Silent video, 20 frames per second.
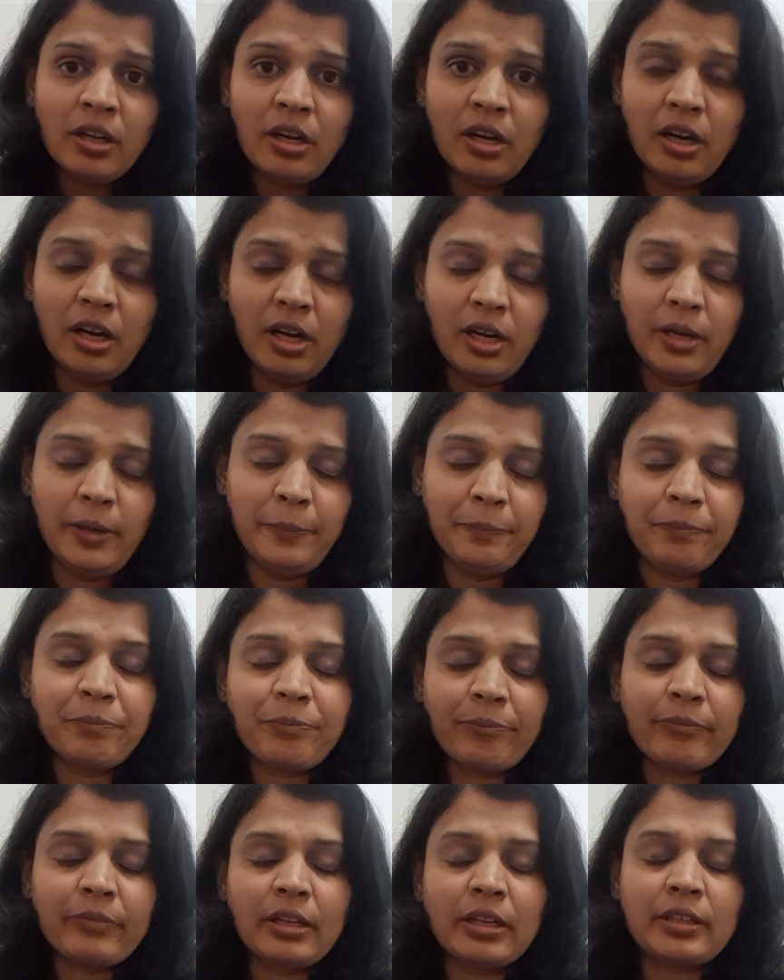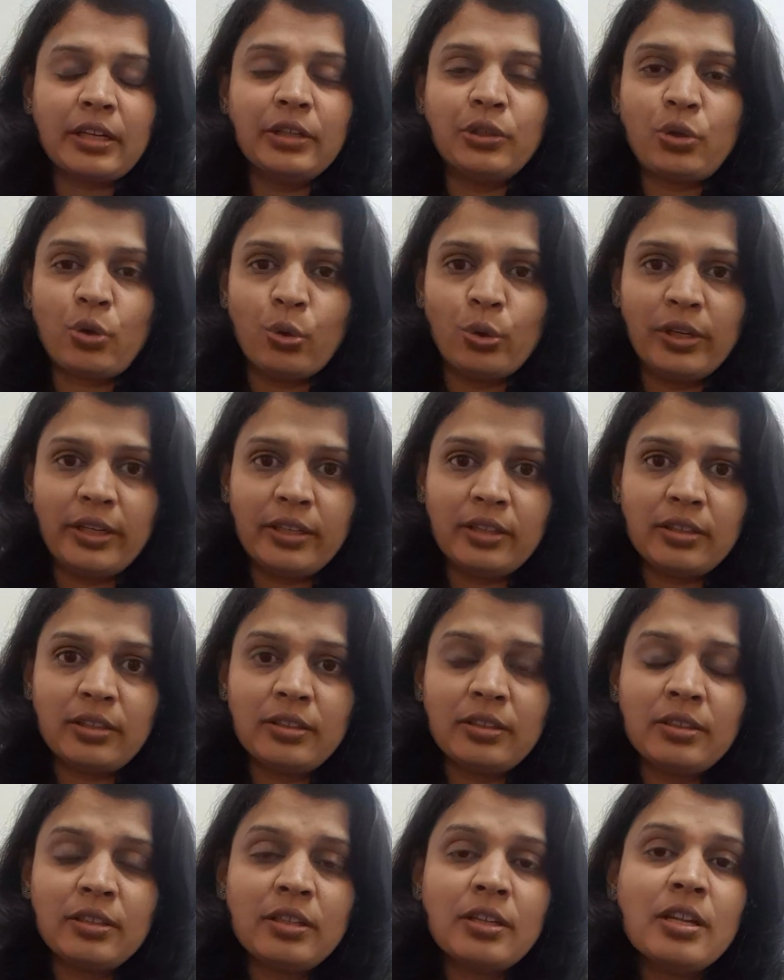controlling.
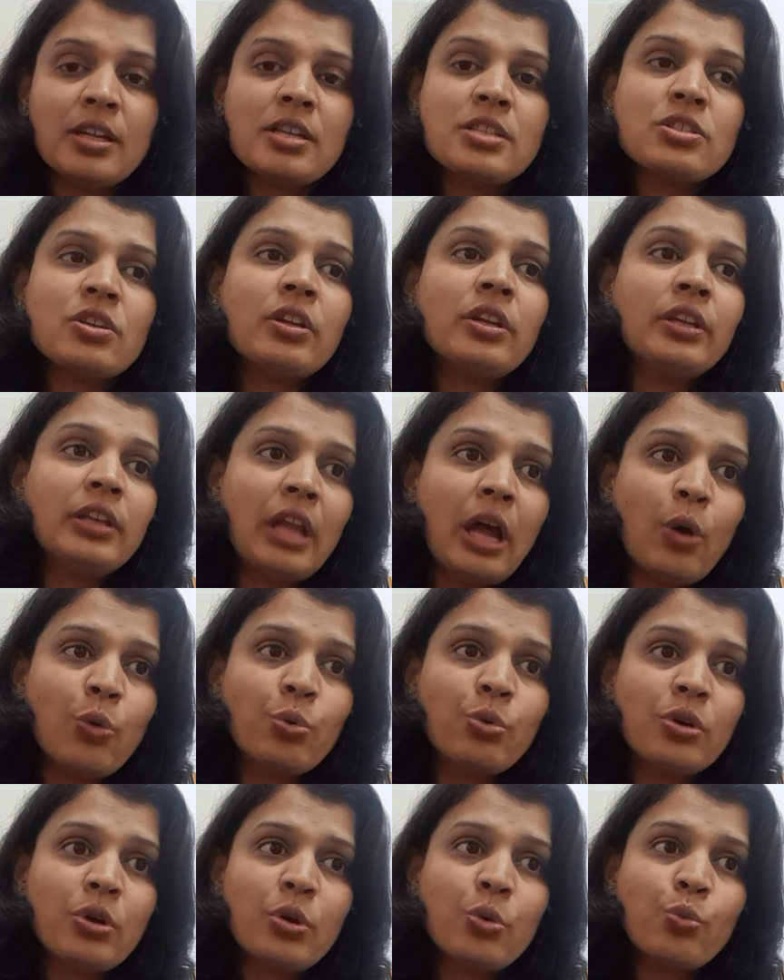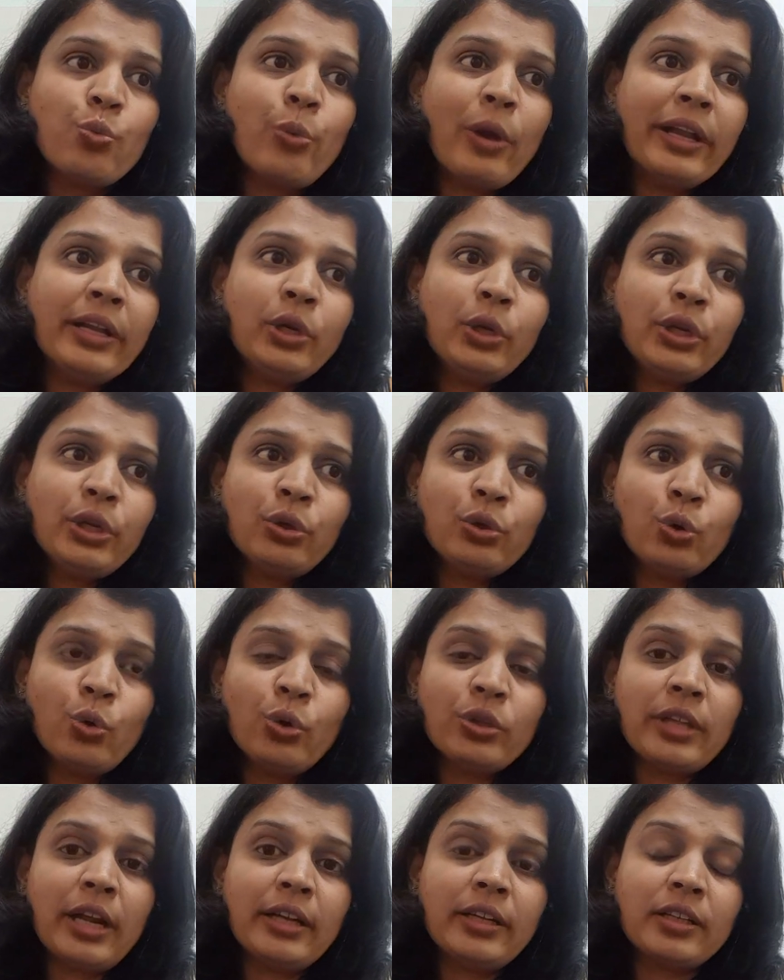So now, when do you know
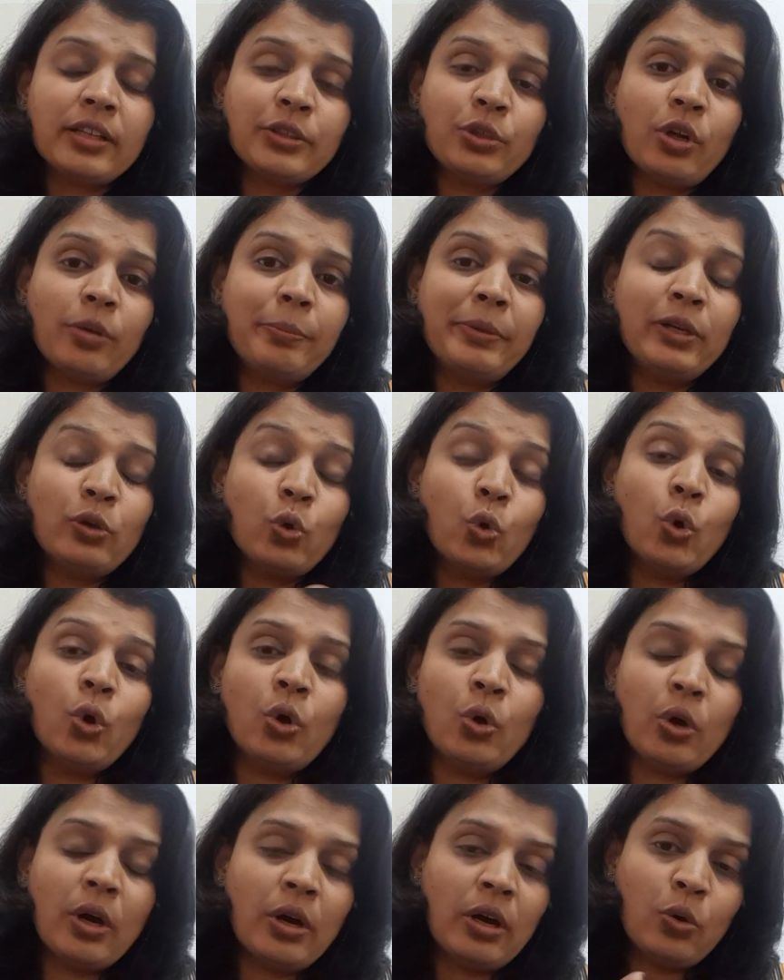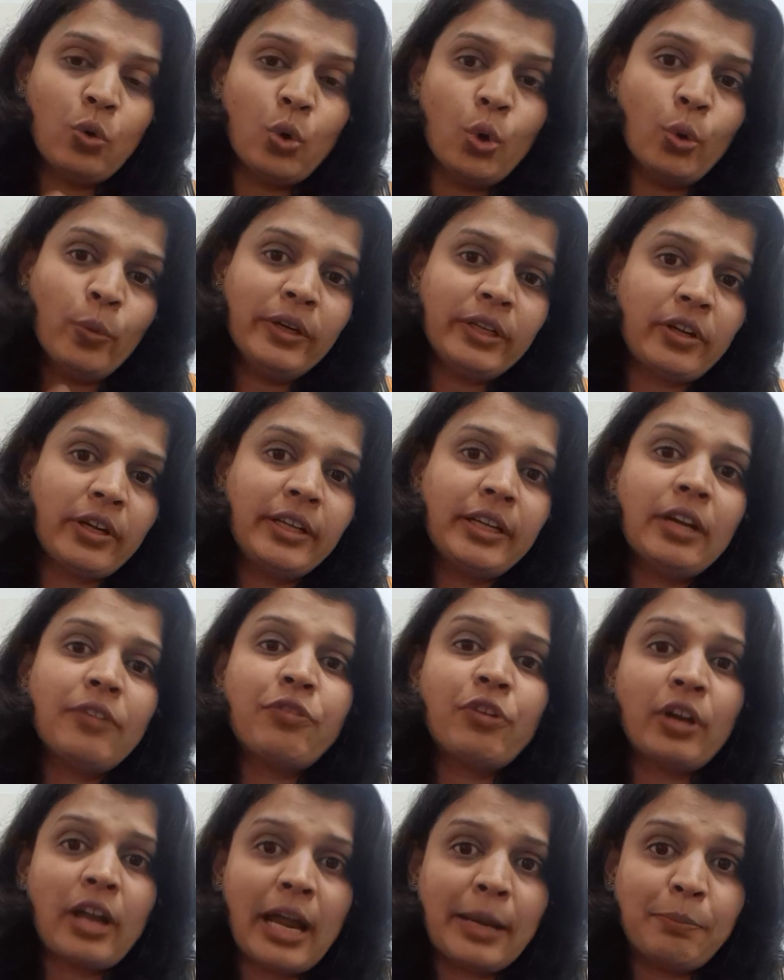that you're being over-treated
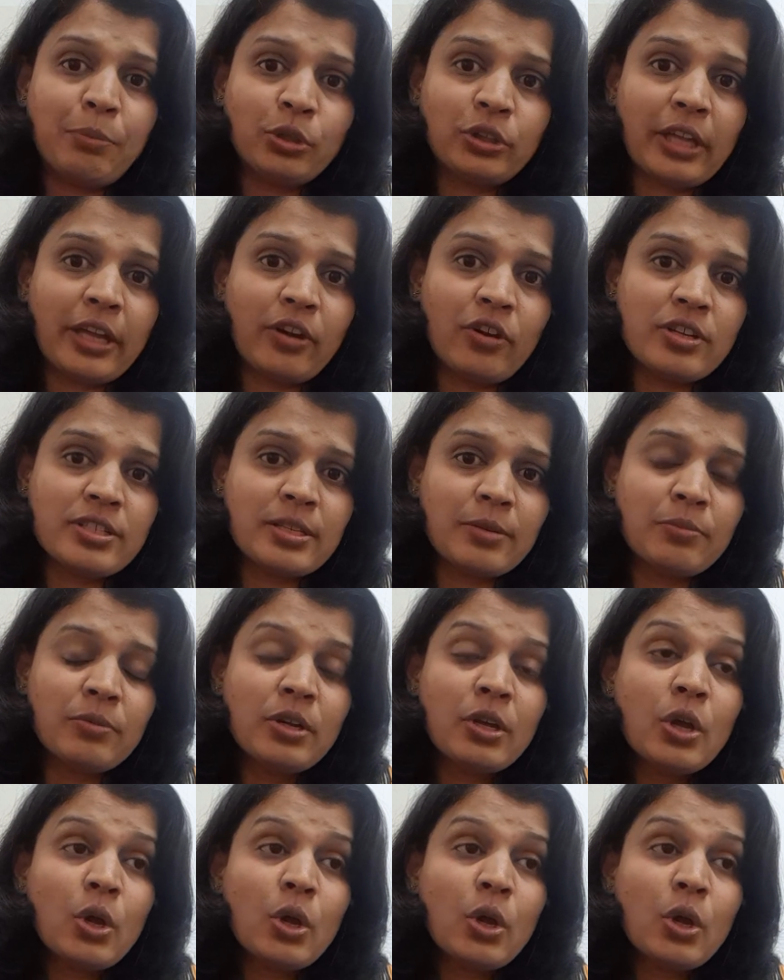for hypothyroidism?